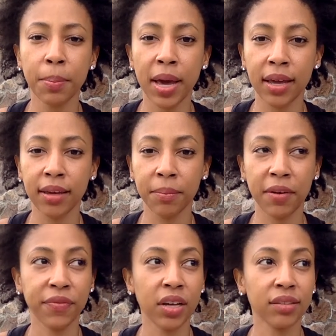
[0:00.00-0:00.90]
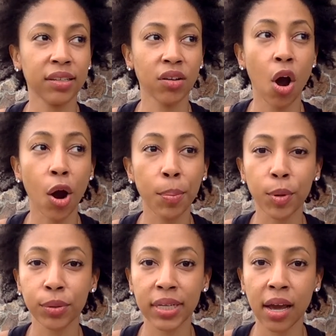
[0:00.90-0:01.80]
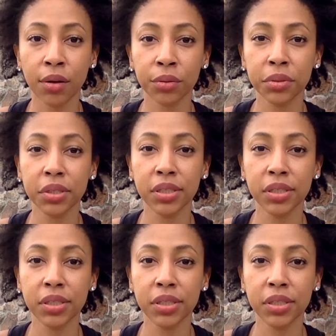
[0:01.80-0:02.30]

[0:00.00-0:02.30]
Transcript: my fiance's car broke down.